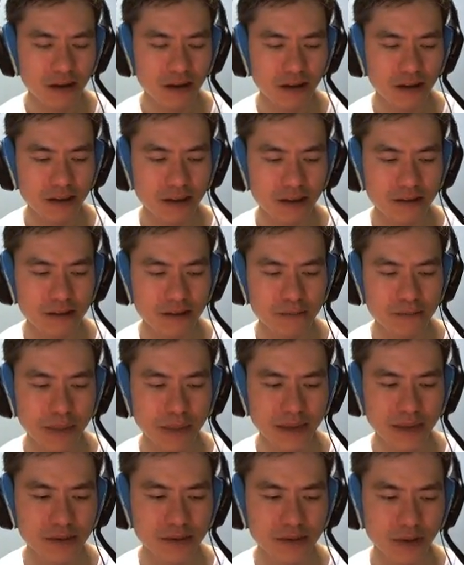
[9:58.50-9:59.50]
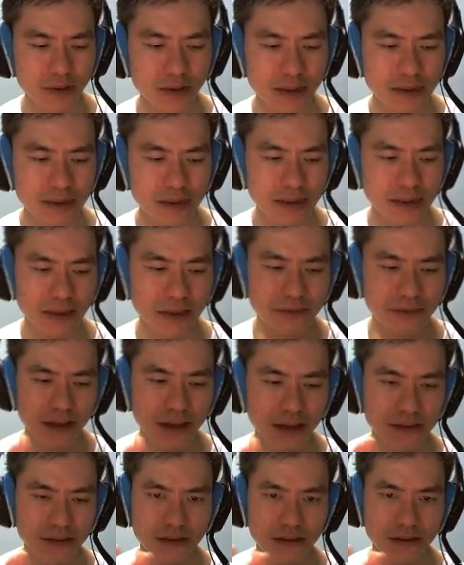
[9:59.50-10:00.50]
it's best to at least have like
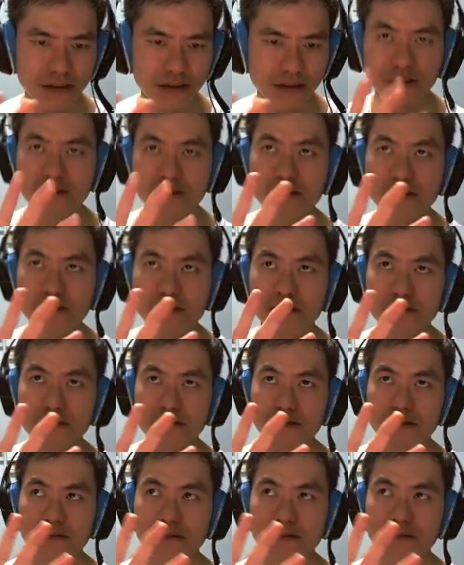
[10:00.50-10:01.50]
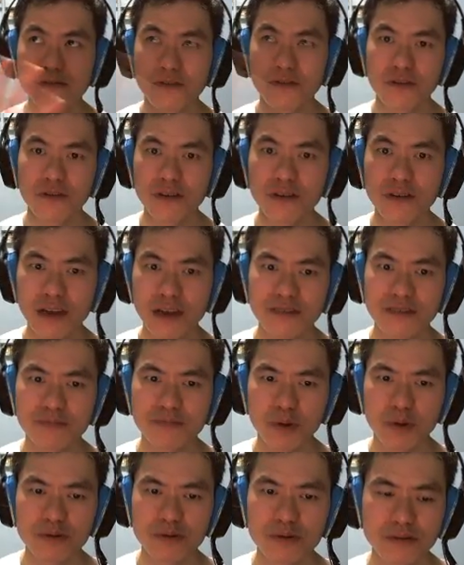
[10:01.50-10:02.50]
the 4
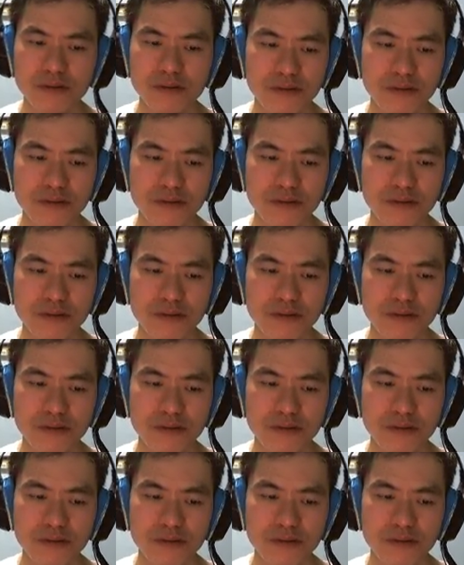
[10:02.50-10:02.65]
leftmost